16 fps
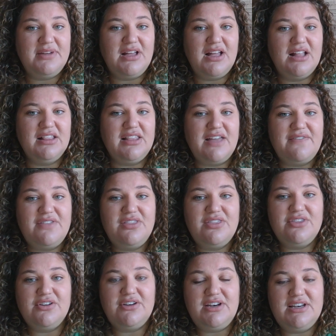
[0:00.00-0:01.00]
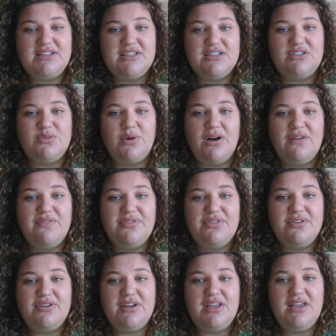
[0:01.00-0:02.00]
11:30 to
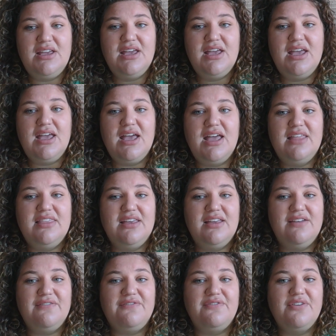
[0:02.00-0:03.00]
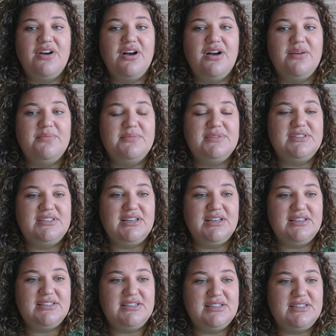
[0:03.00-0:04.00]
12:30, and then from
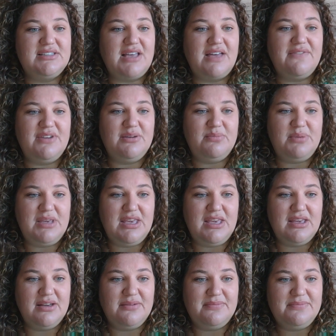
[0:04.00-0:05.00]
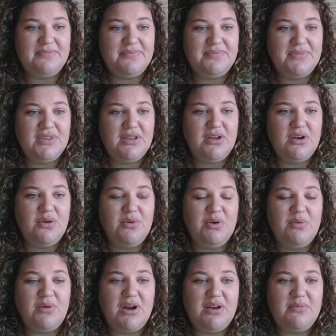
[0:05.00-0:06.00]
6 to 7 p.m. We
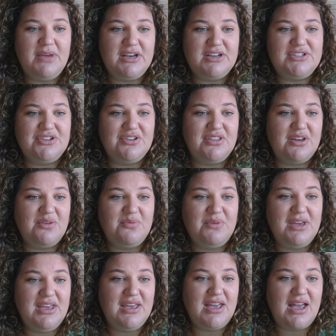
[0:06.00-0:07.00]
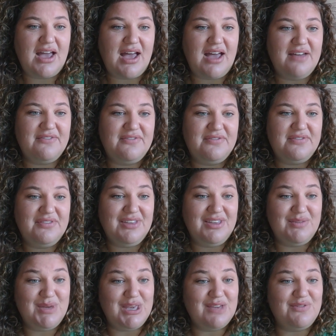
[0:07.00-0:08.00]
want to make sure that we
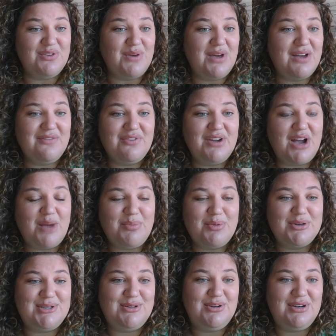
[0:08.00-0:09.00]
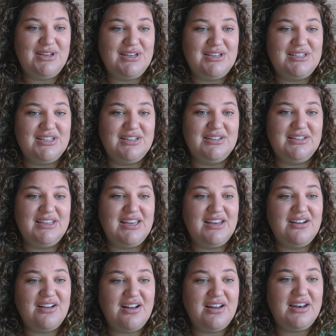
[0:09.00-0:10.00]
give you every opportunity to get
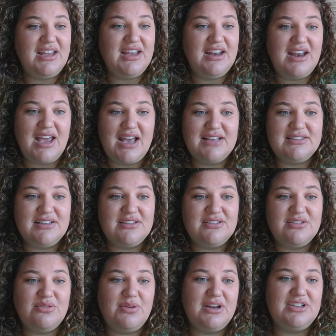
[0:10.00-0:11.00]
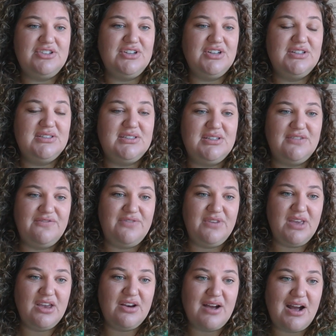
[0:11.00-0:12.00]
on and ask us questions to
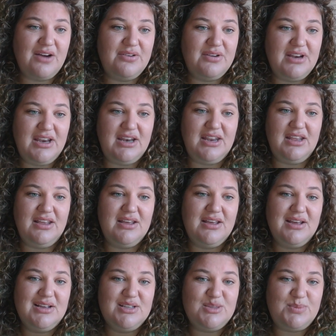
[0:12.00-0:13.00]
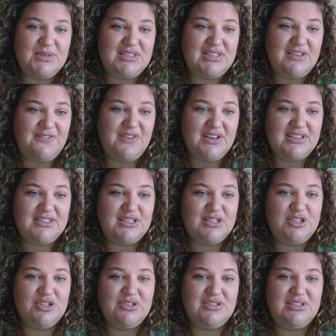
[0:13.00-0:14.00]
figure out any specifics that
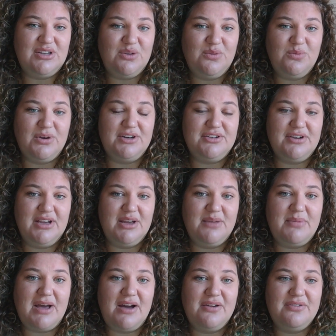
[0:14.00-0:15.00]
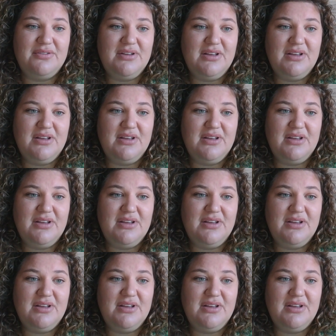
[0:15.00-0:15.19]
you're still wondering about.